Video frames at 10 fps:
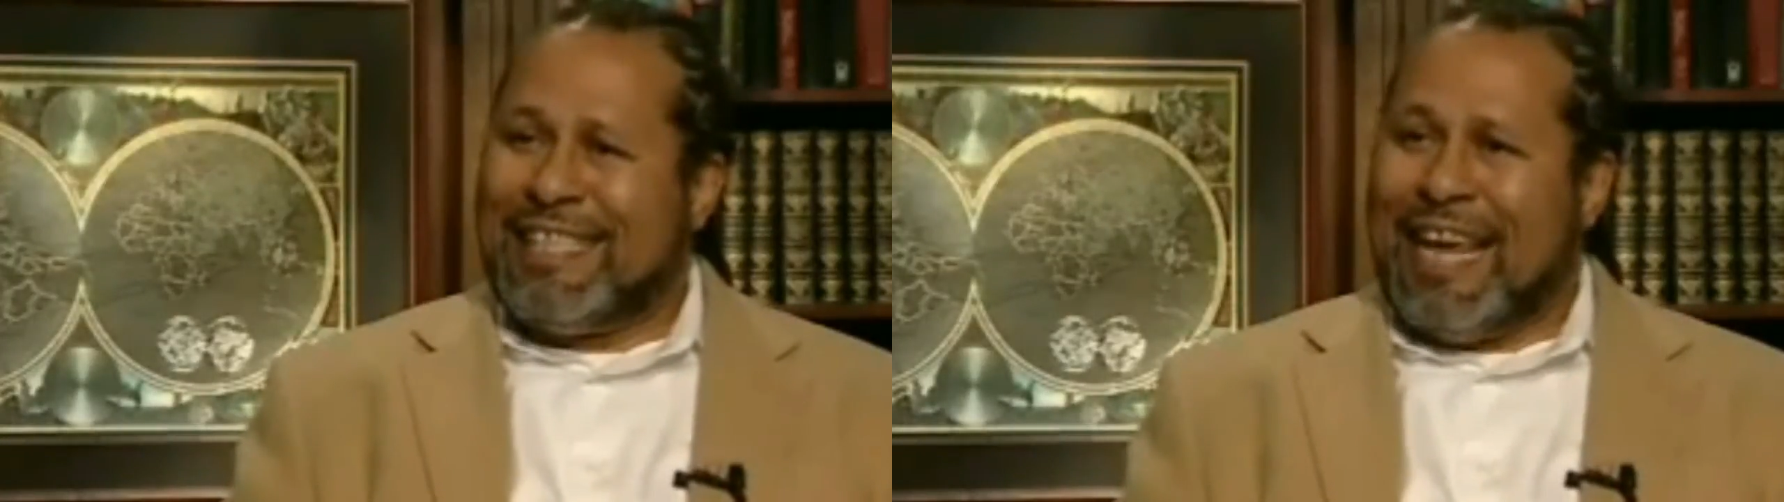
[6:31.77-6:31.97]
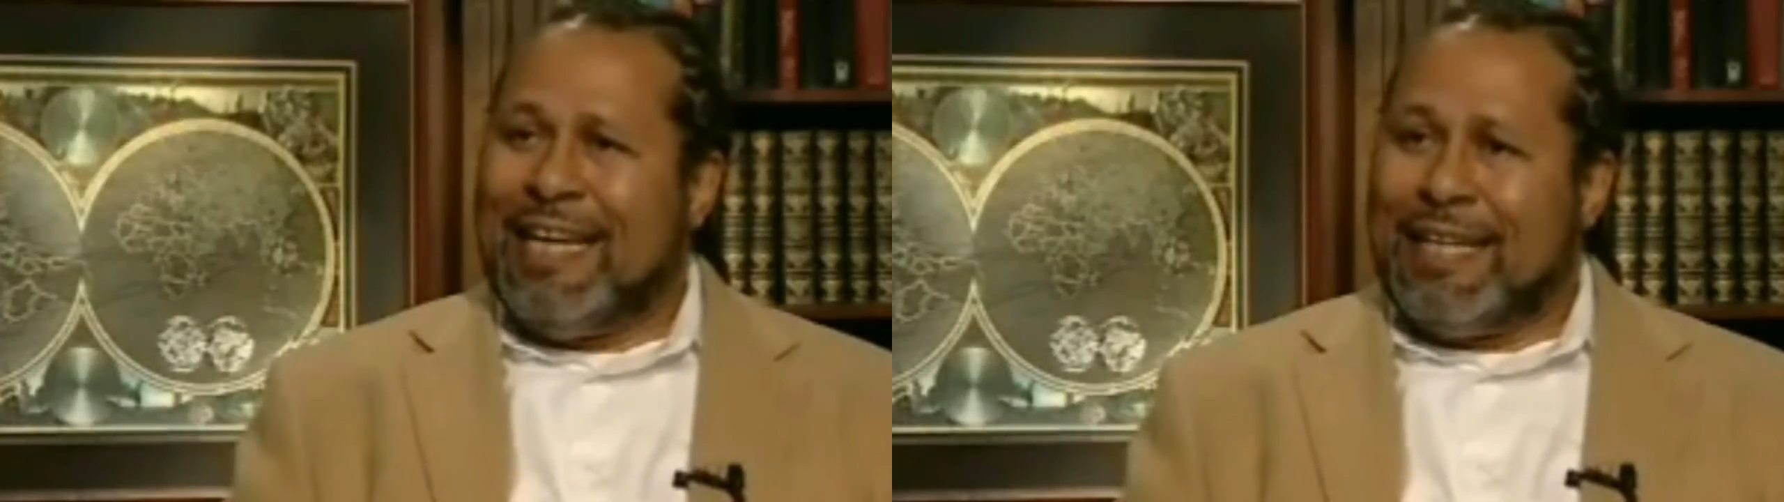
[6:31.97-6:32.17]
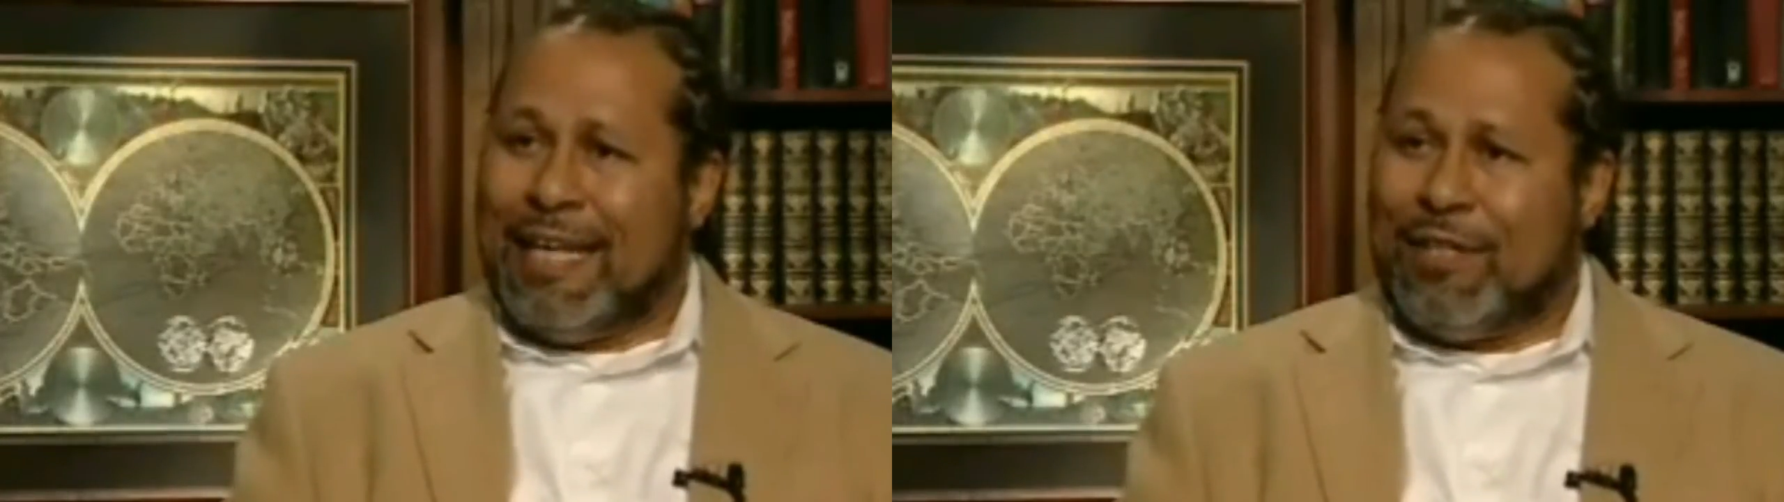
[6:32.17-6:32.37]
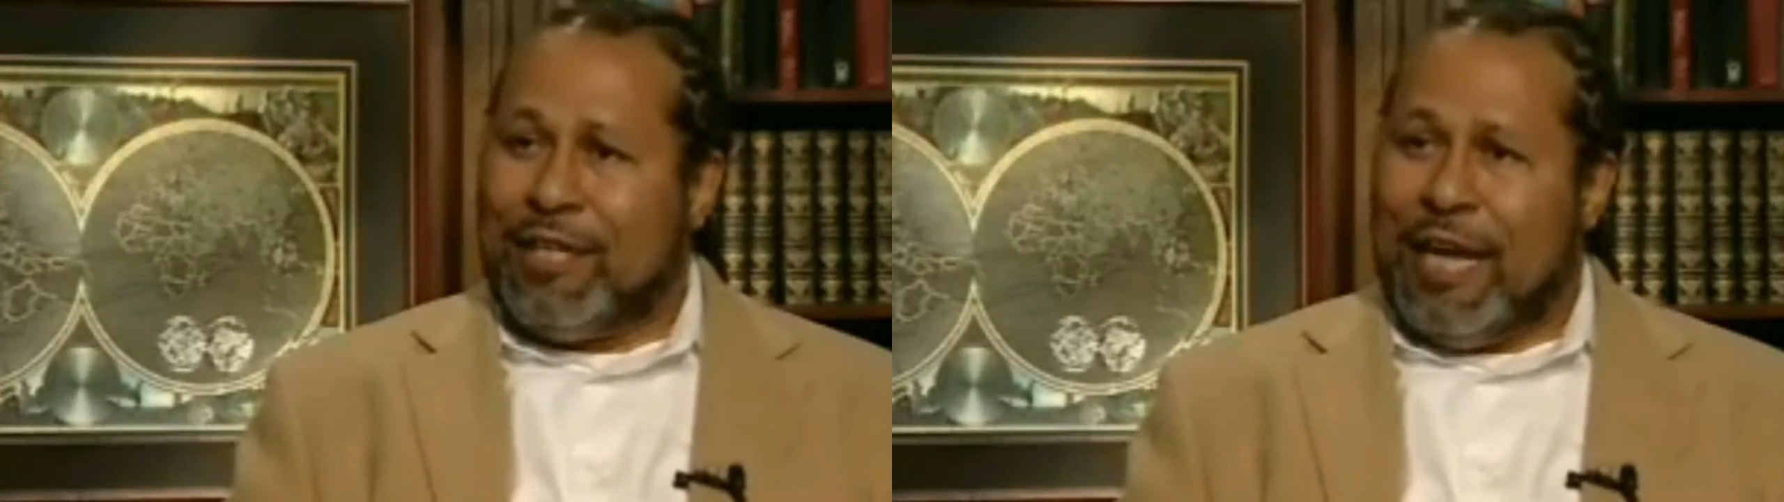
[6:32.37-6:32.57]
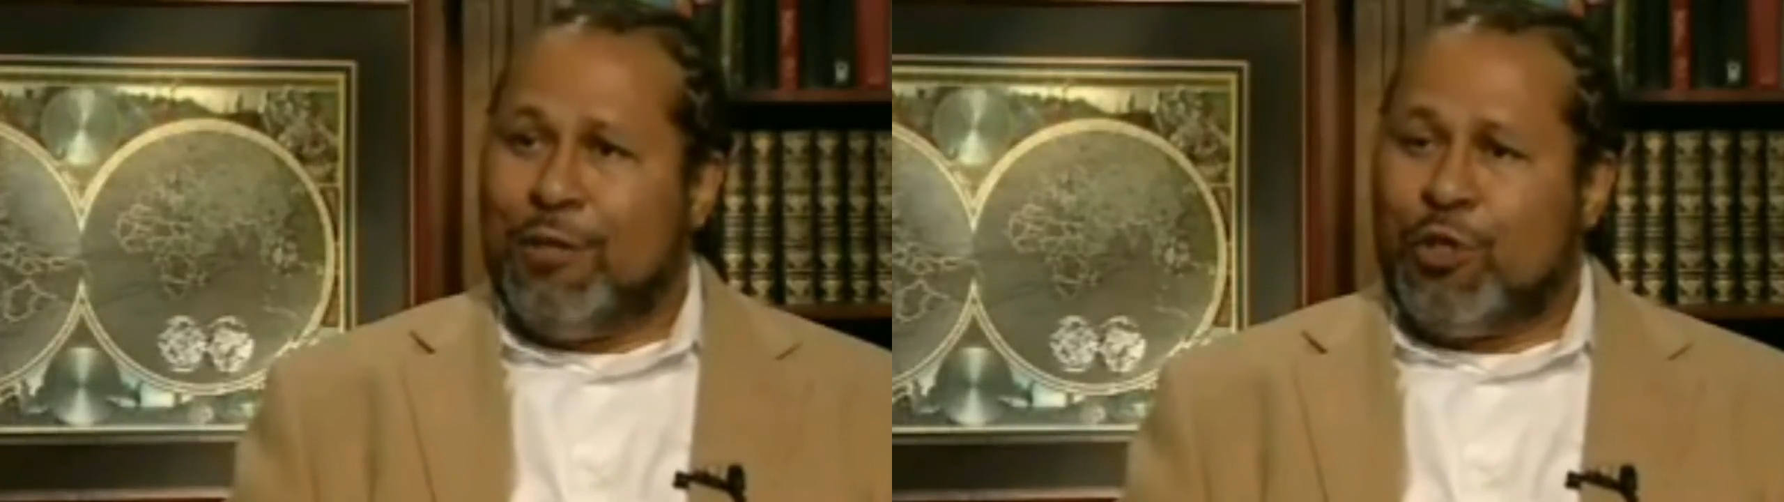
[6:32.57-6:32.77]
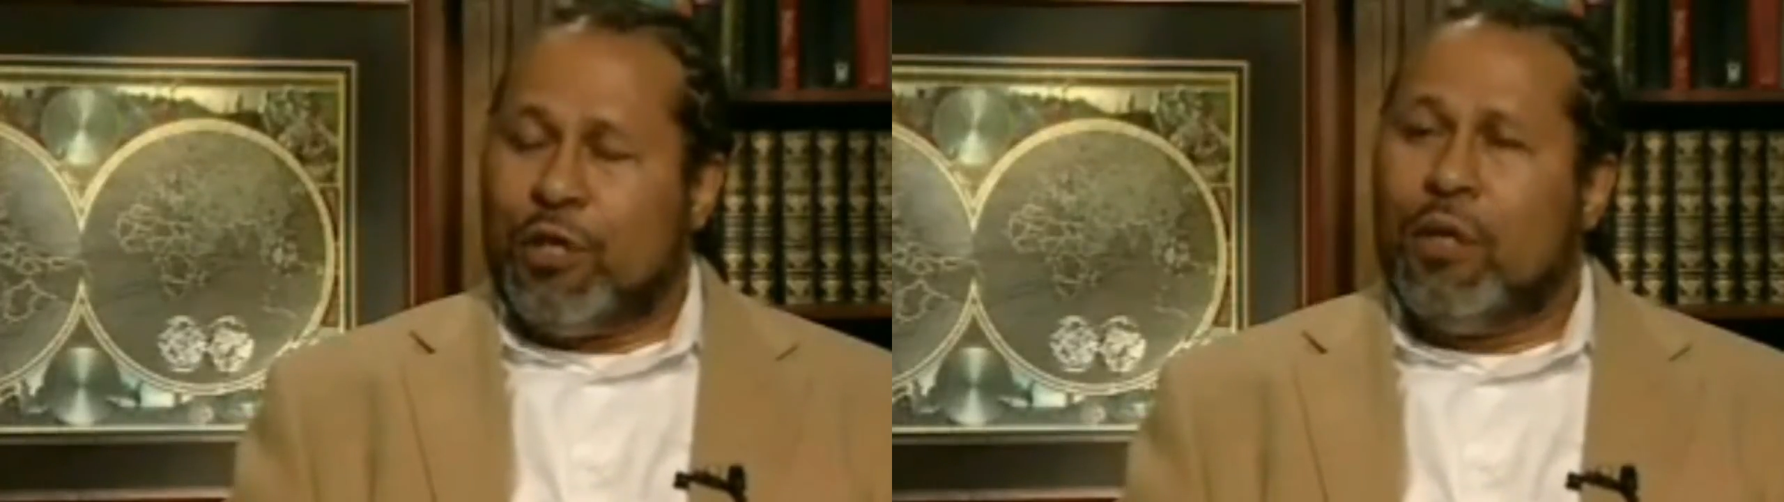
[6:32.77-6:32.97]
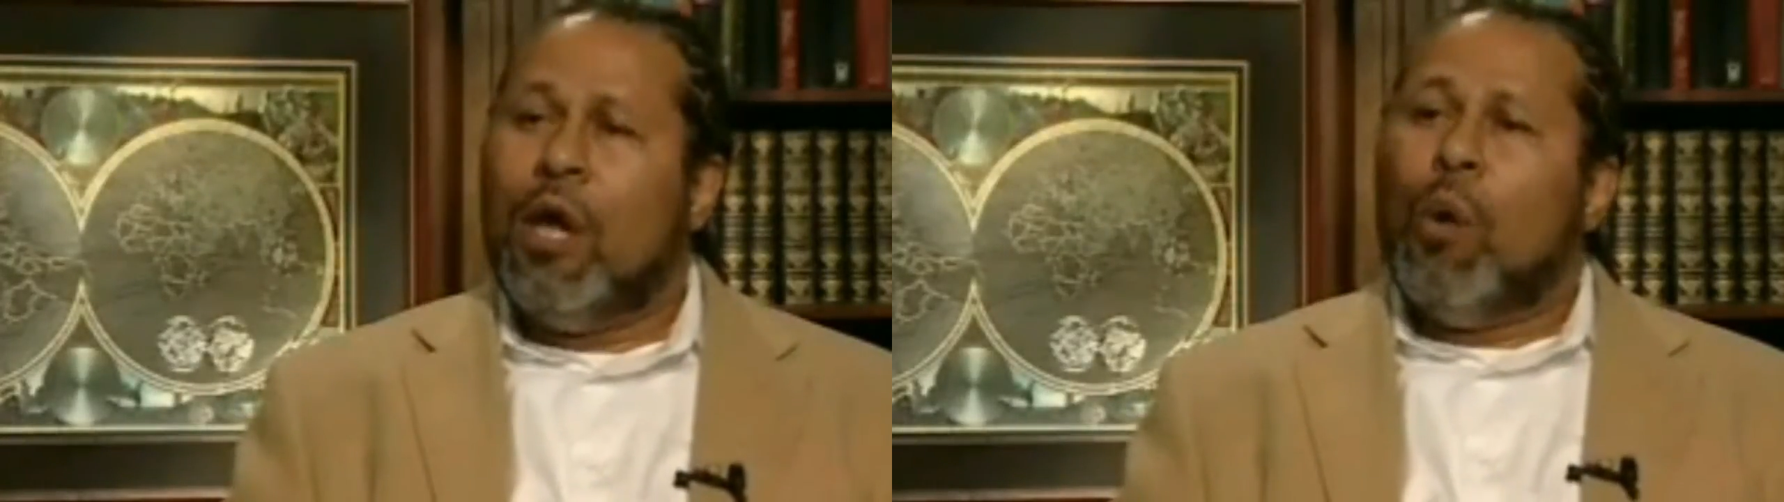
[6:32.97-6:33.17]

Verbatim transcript: state designation,